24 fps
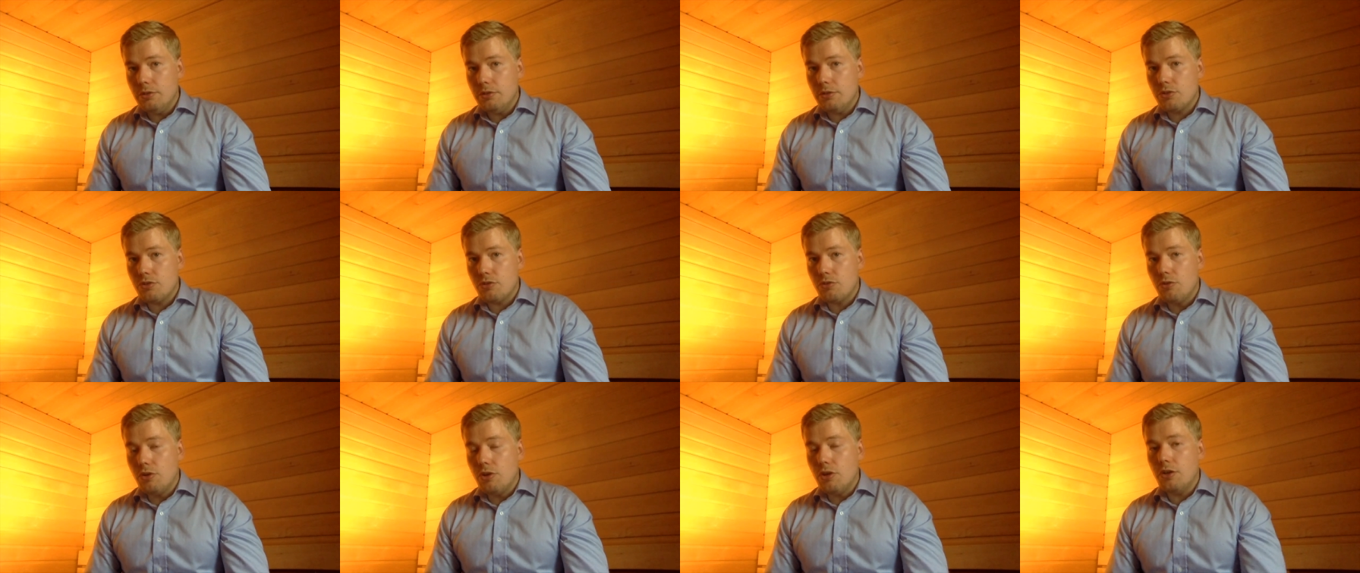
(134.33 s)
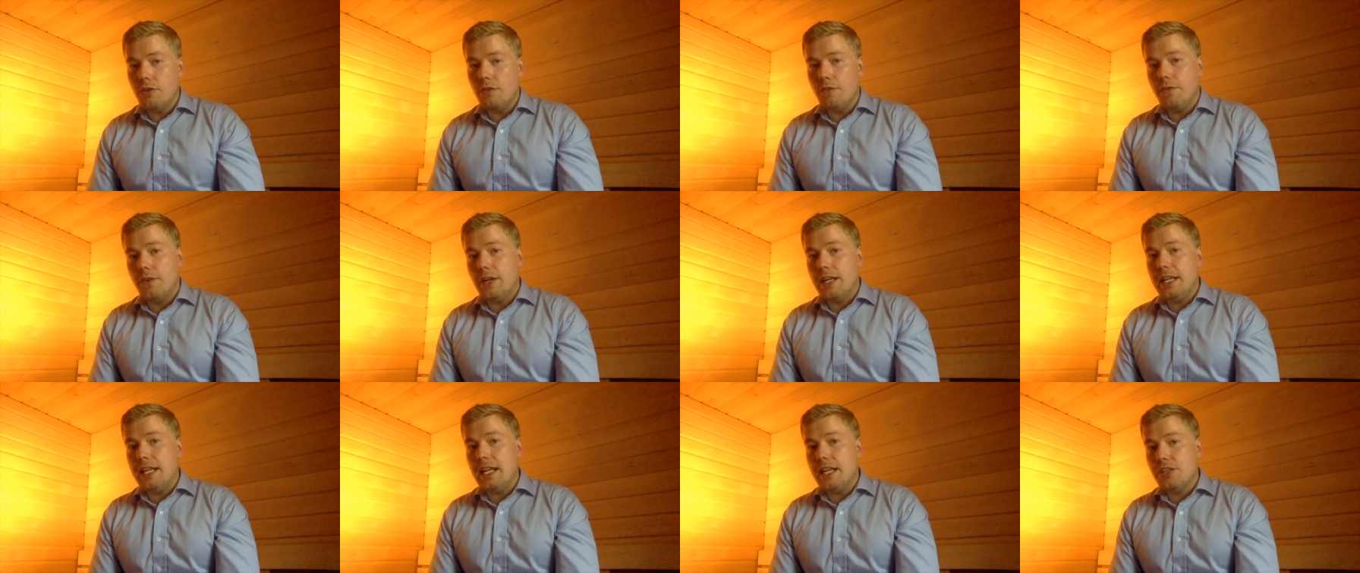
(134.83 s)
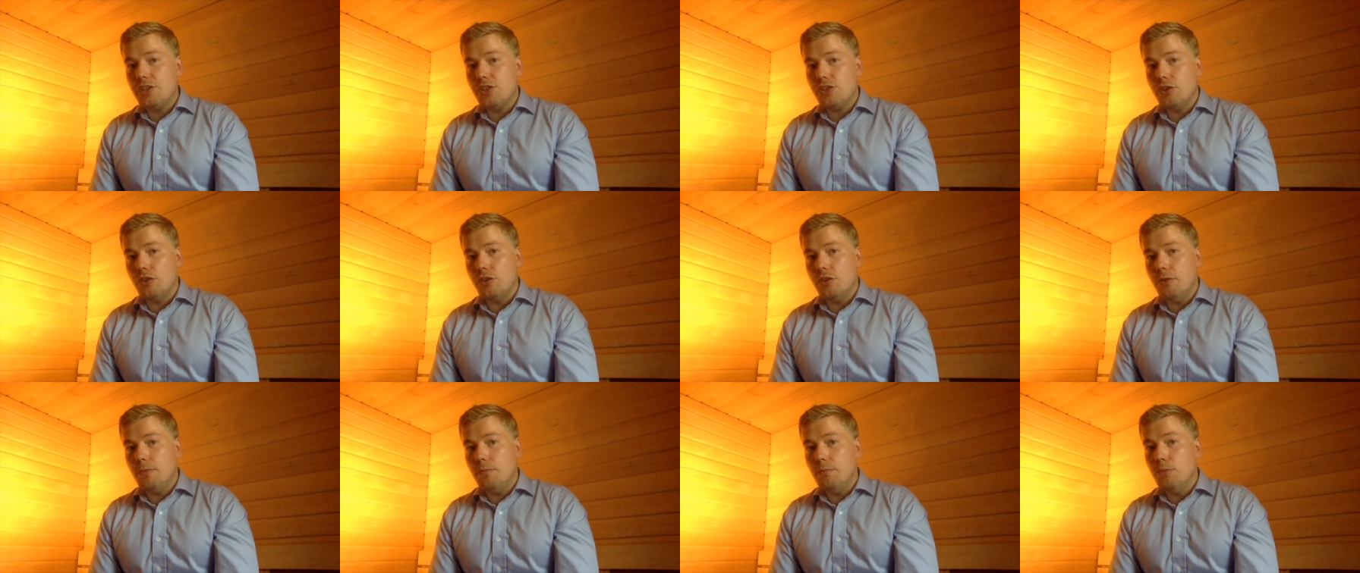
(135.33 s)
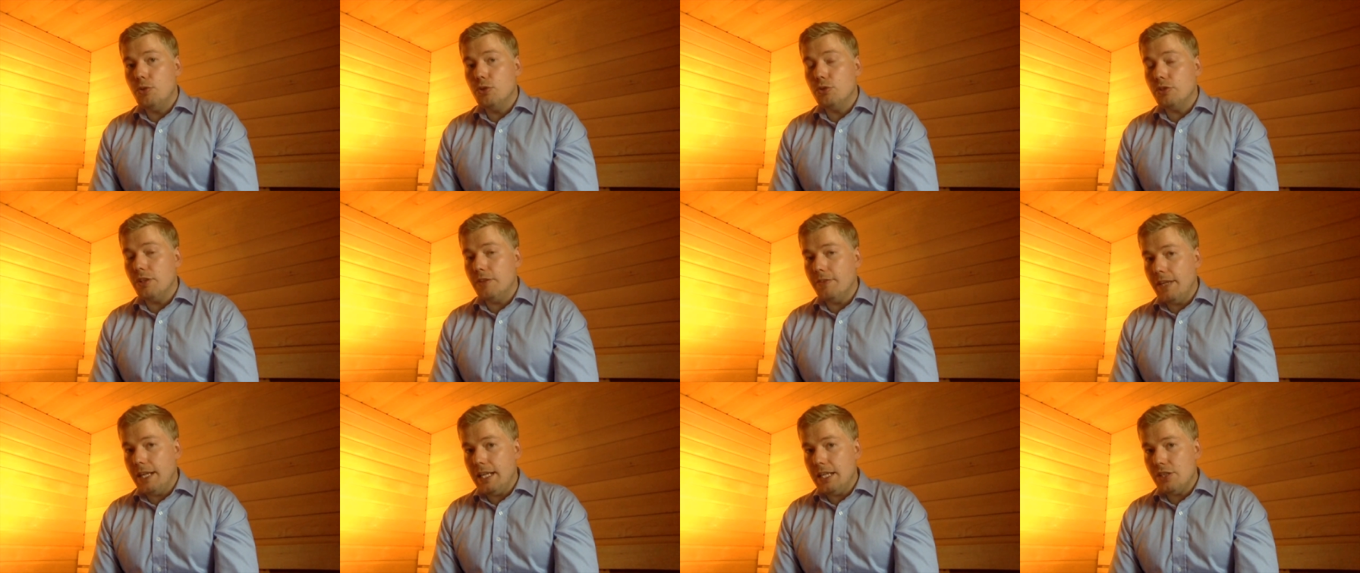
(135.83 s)
strong financial
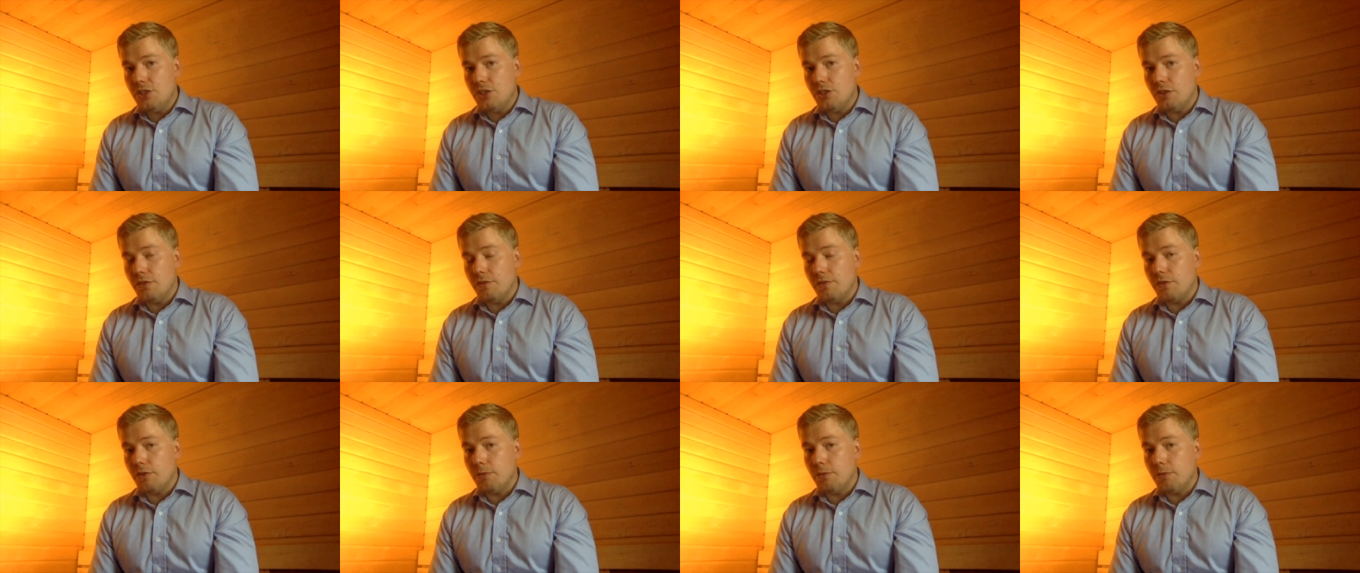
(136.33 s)
motivation